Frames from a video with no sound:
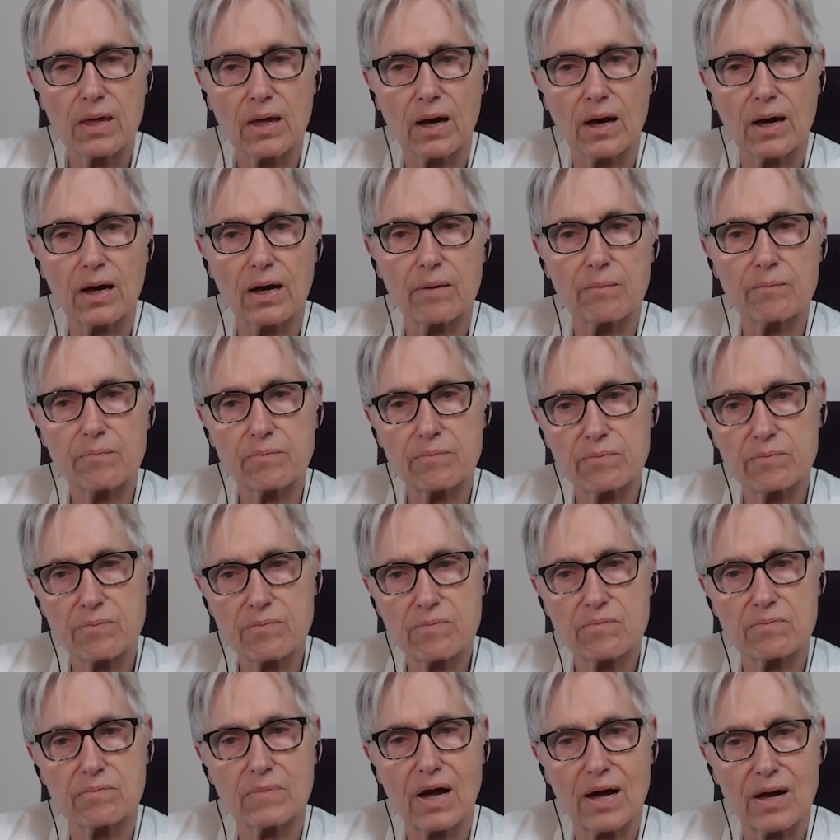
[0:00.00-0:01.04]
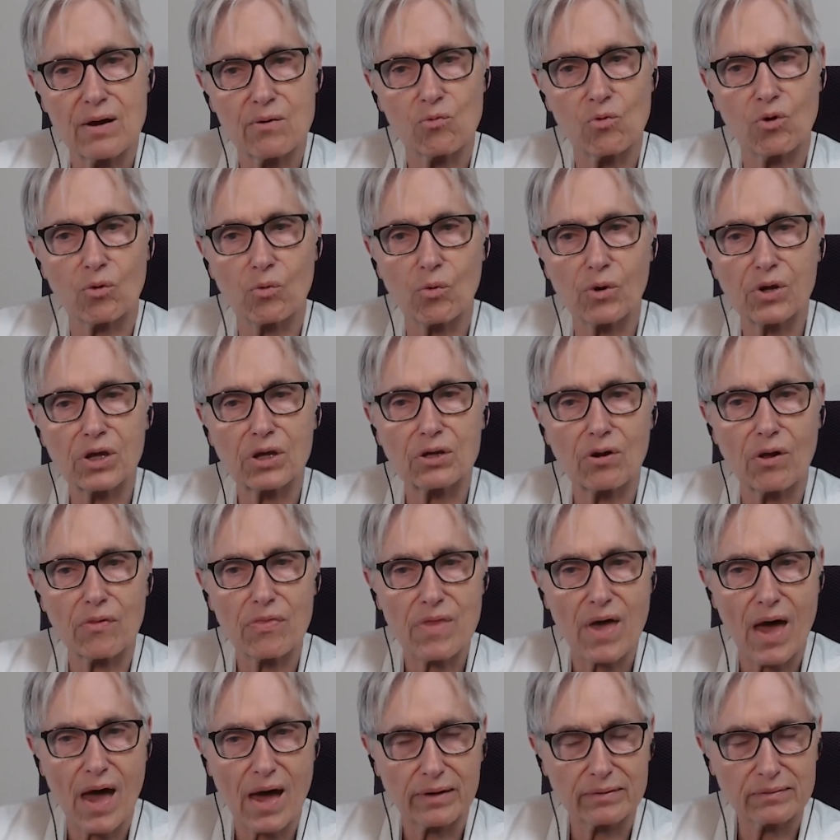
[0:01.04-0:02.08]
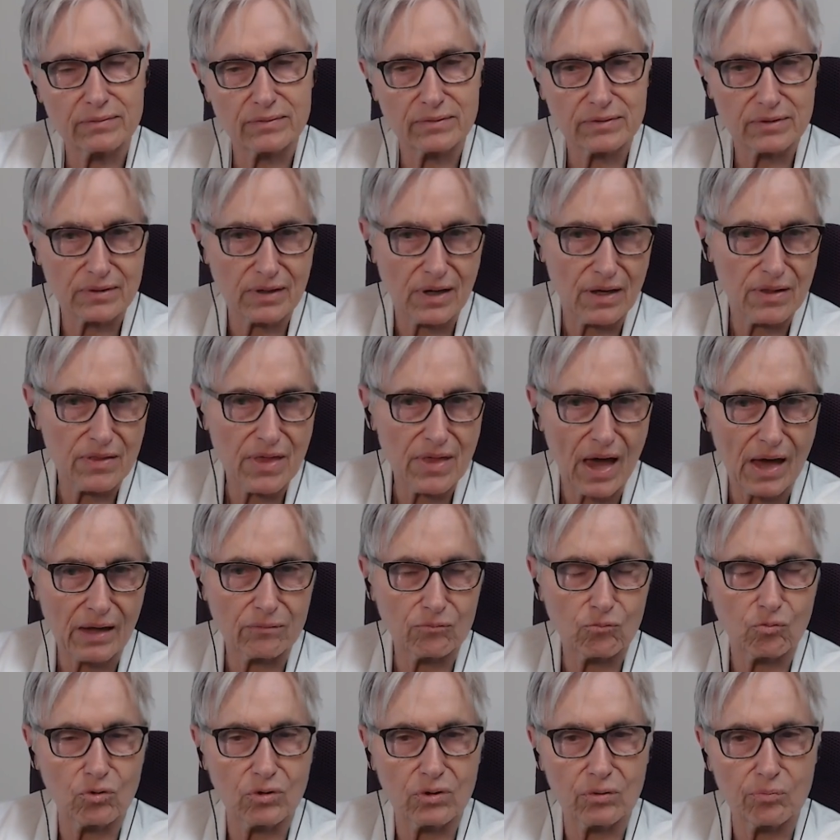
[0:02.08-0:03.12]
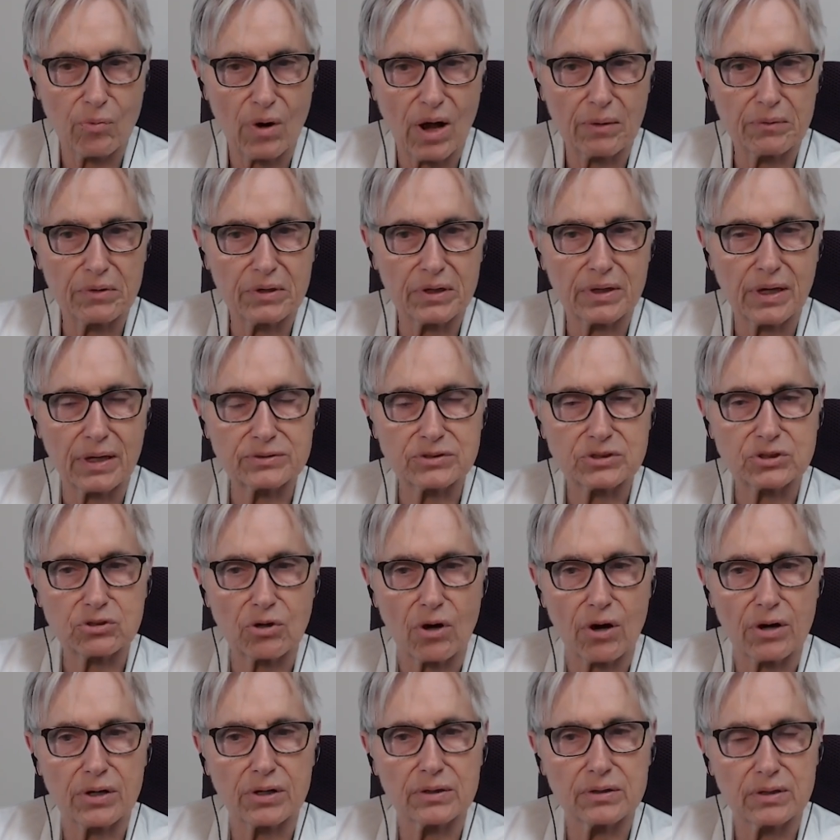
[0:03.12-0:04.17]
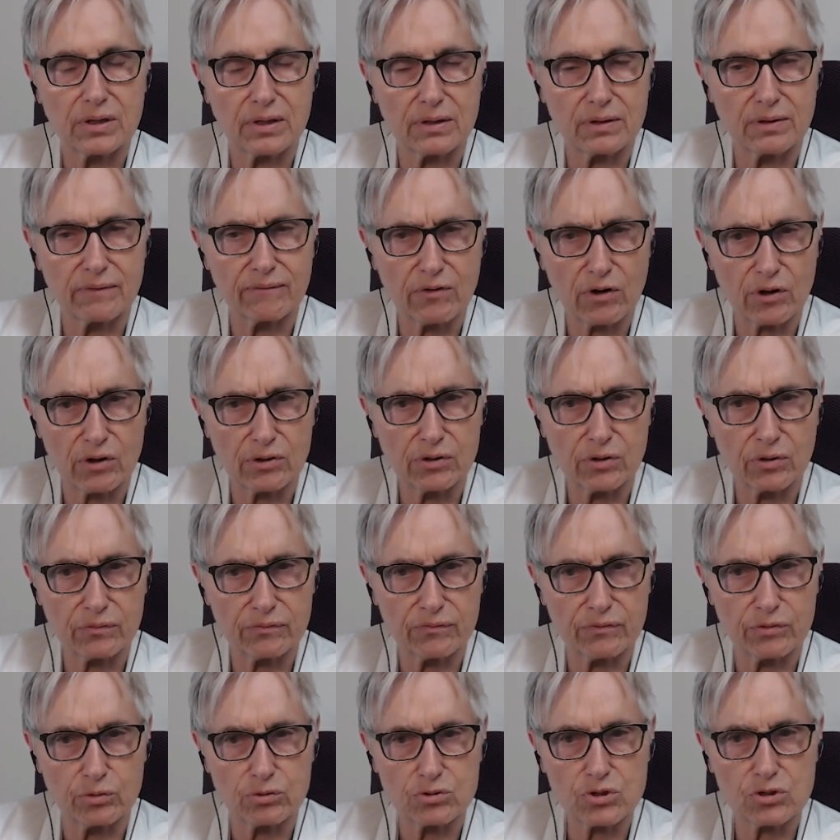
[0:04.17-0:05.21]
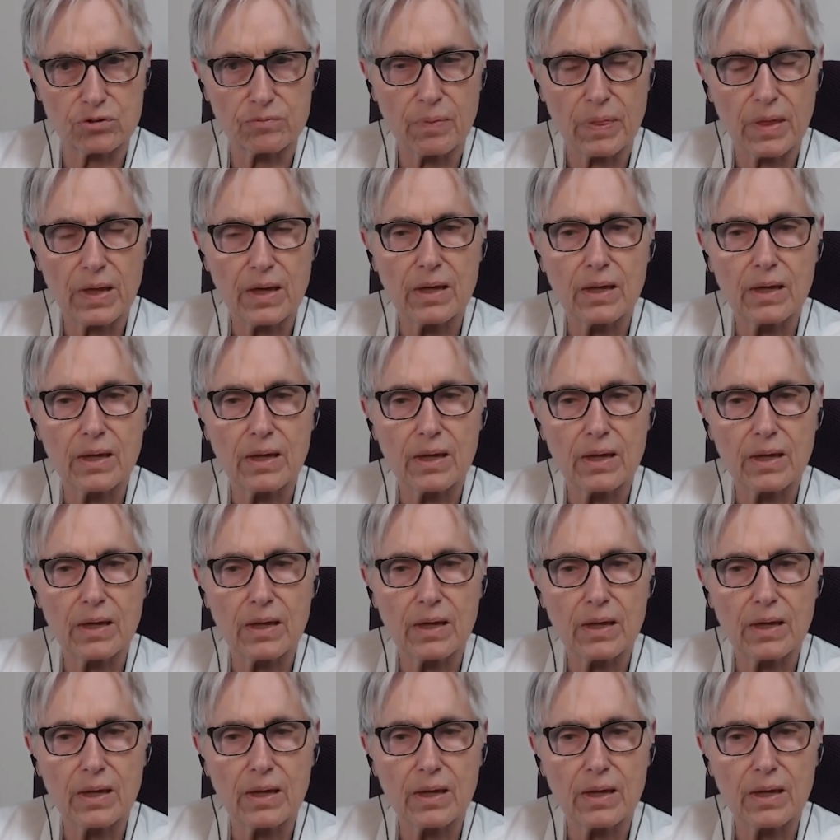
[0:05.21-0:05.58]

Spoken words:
Um, we're working on that. That will probably get started in the very near future.